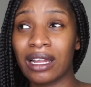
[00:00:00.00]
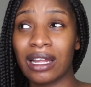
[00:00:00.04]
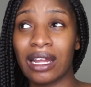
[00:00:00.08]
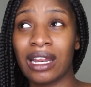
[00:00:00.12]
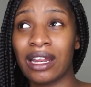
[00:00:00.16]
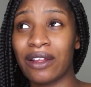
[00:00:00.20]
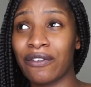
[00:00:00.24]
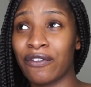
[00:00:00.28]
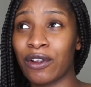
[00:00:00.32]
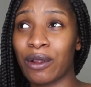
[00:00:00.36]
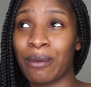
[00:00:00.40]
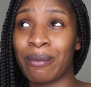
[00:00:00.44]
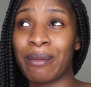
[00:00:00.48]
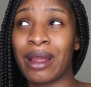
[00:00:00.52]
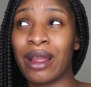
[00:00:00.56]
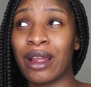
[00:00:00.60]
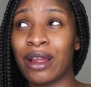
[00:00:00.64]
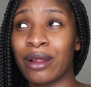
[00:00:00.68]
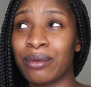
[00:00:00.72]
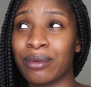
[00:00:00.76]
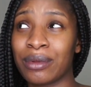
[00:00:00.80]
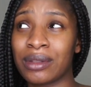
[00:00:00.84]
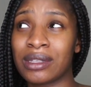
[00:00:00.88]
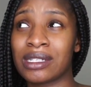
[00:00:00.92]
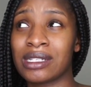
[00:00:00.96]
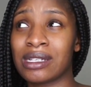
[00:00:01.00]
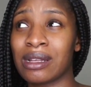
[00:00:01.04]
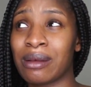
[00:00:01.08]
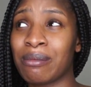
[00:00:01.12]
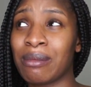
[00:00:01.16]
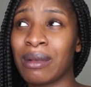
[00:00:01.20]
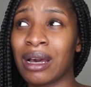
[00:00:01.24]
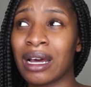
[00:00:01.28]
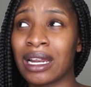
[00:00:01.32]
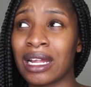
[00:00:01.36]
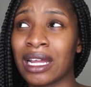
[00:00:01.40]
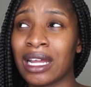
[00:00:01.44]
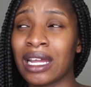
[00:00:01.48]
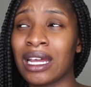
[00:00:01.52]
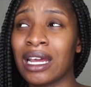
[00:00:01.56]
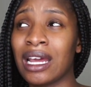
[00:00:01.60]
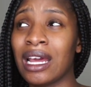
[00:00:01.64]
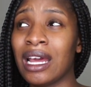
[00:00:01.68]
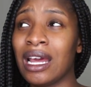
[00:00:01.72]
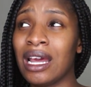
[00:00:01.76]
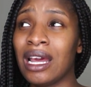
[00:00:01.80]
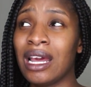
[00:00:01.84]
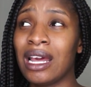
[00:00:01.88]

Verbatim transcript: and if you're married with somebody